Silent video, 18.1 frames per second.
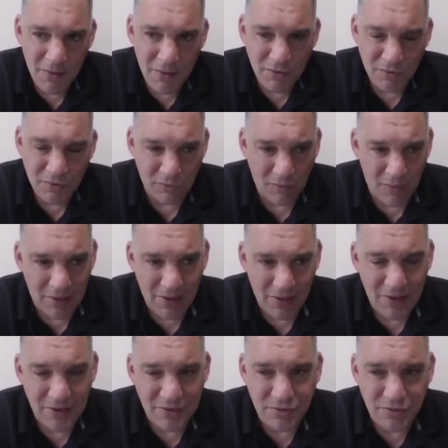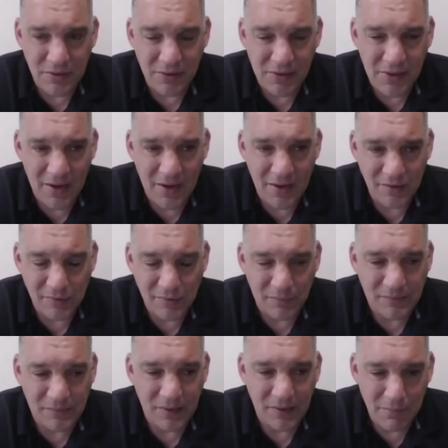So I got adjudicated in
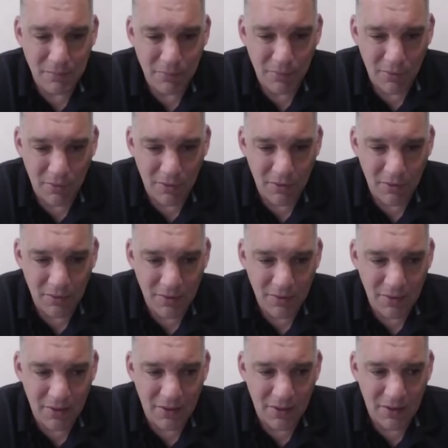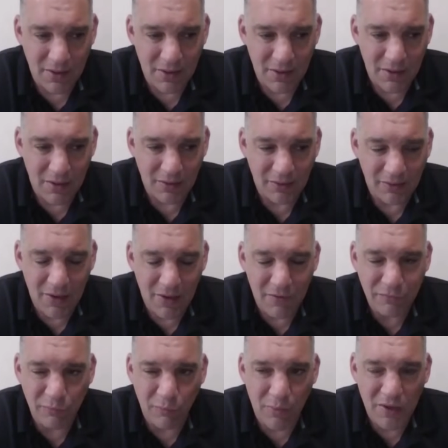September. I
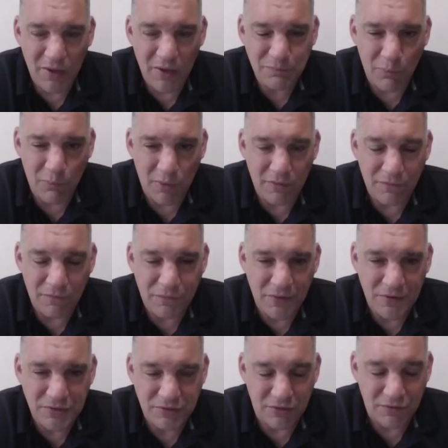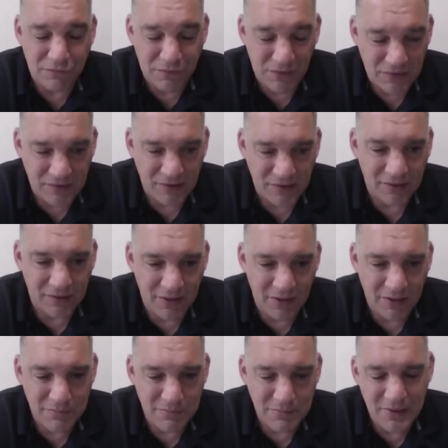left West Point officially,
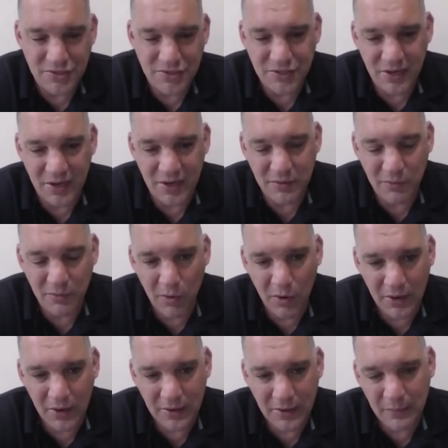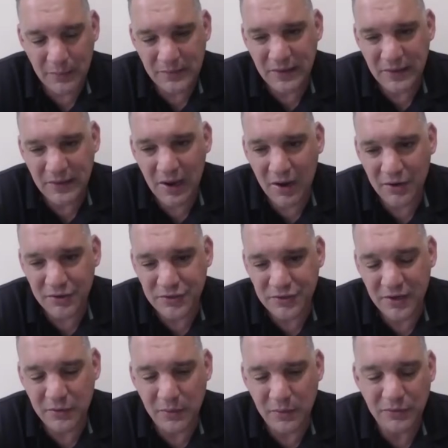physically in mid-January, and I retired
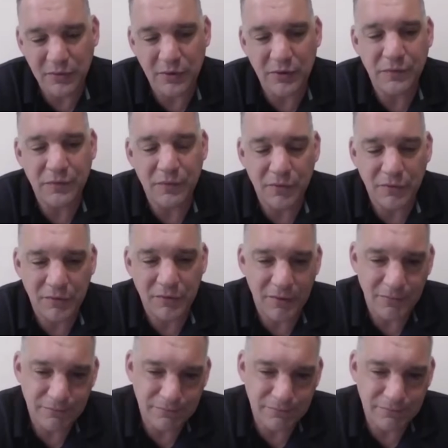January 31st.